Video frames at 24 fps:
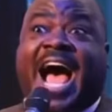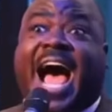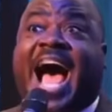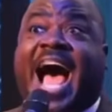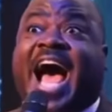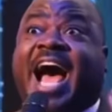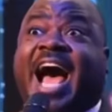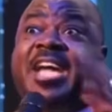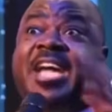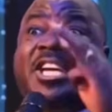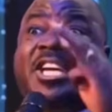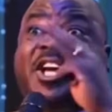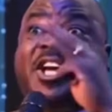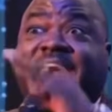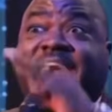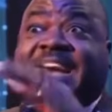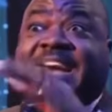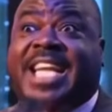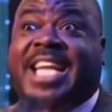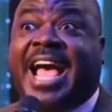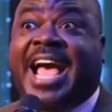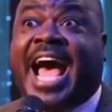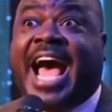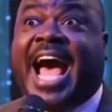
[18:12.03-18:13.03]
with your
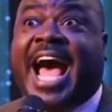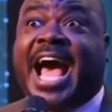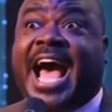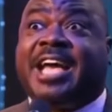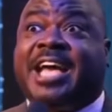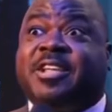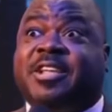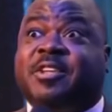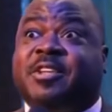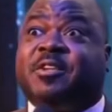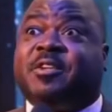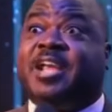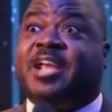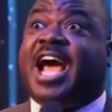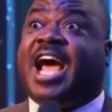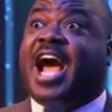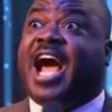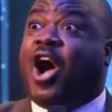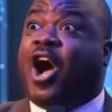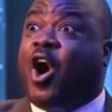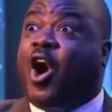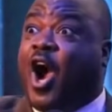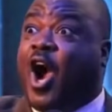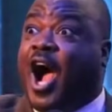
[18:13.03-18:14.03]
internal condition
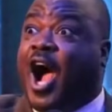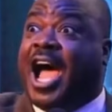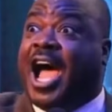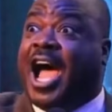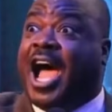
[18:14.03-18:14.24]
and